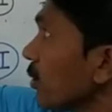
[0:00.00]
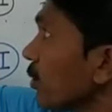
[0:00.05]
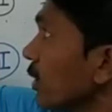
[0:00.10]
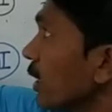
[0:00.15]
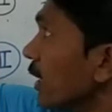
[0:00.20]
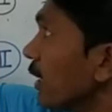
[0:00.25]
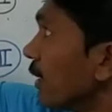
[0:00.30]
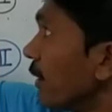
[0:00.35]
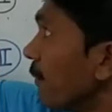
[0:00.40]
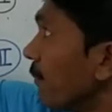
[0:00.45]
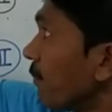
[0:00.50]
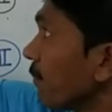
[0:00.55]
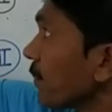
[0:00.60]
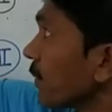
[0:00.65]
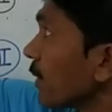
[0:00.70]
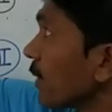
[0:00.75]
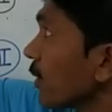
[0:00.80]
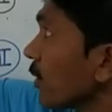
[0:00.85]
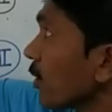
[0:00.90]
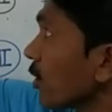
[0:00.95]
to the
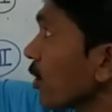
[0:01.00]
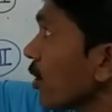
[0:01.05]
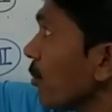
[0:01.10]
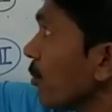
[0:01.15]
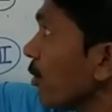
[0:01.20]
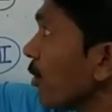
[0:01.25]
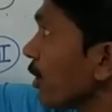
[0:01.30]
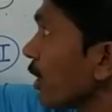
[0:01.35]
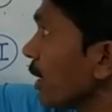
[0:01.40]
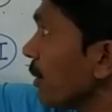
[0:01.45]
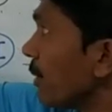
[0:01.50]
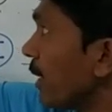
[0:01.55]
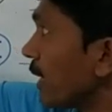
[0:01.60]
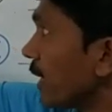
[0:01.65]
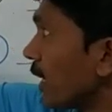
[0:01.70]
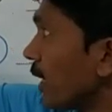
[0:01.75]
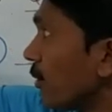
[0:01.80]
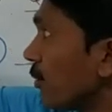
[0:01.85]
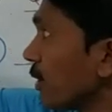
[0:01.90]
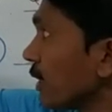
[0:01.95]

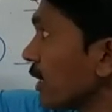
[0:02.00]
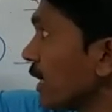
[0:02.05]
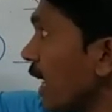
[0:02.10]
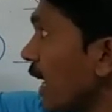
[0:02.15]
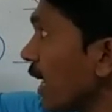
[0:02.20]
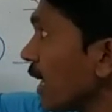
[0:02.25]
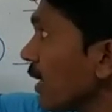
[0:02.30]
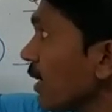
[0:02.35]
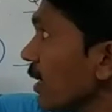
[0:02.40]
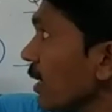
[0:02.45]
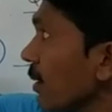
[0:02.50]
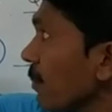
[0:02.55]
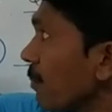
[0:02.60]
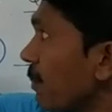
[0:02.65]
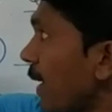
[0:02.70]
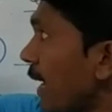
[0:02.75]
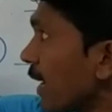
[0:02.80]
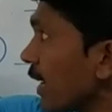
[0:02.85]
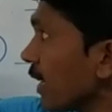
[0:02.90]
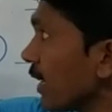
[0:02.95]
chromonemata, which are
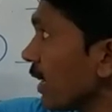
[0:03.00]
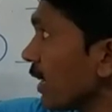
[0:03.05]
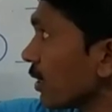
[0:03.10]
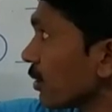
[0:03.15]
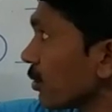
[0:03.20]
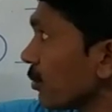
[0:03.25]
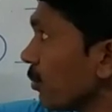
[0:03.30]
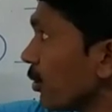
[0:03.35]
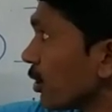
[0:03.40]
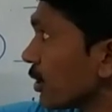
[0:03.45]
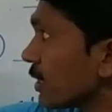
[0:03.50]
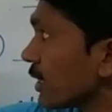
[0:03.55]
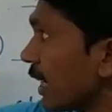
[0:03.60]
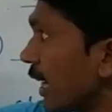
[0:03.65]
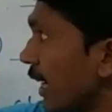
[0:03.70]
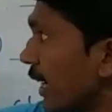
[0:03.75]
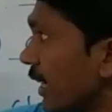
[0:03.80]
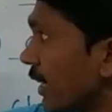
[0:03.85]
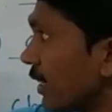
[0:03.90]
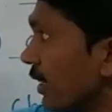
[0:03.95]
parallel to both
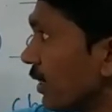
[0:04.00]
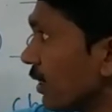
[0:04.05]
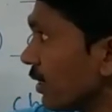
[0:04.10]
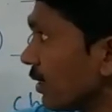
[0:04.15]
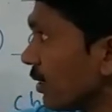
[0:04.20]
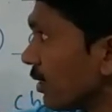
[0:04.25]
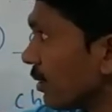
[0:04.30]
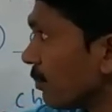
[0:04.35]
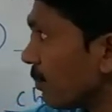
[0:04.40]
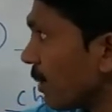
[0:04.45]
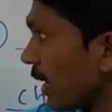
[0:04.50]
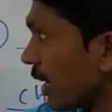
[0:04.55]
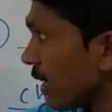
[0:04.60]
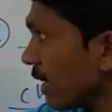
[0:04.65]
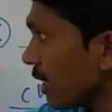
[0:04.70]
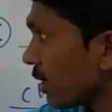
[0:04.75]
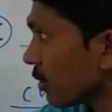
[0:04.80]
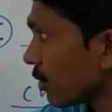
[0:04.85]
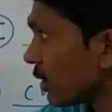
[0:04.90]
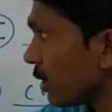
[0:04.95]
sides of
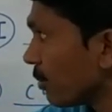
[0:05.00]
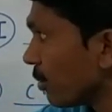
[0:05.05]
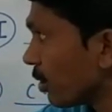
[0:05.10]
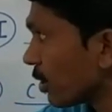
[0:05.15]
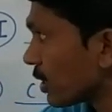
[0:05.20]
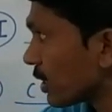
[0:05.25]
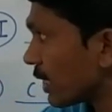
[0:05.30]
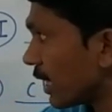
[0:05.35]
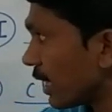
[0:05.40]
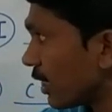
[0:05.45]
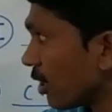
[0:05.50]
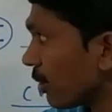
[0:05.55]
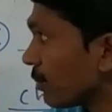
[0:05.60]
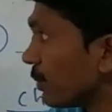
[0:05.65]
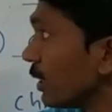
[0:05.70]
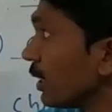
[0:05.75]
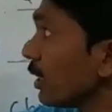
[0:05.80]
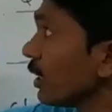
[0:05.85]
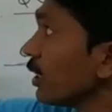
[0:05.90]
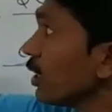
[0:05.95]
the